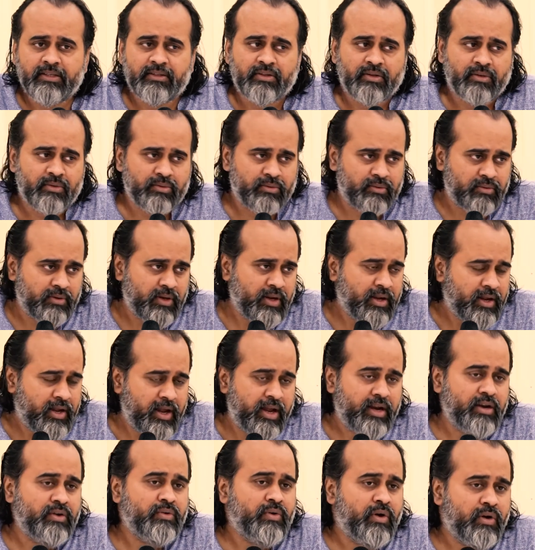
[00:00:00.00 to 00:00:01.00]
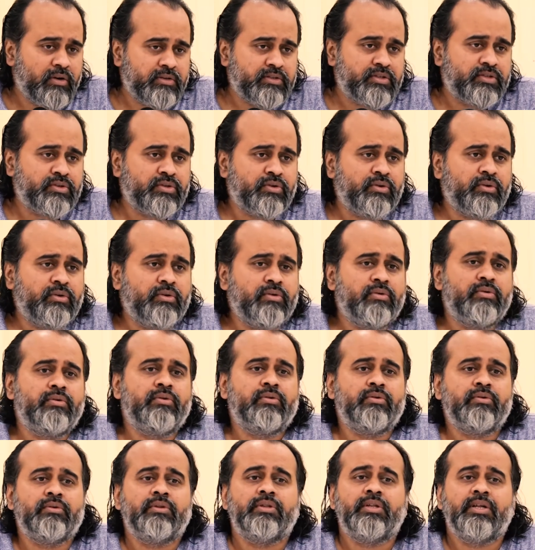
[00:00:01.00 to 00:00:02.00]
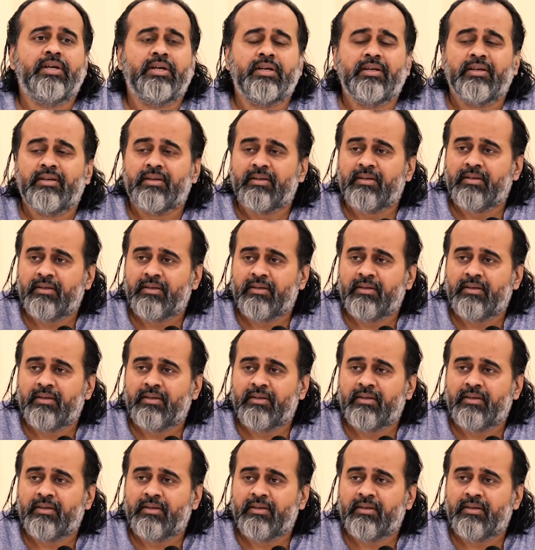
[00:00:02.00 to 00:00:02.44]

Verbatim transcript: throne, and you also know the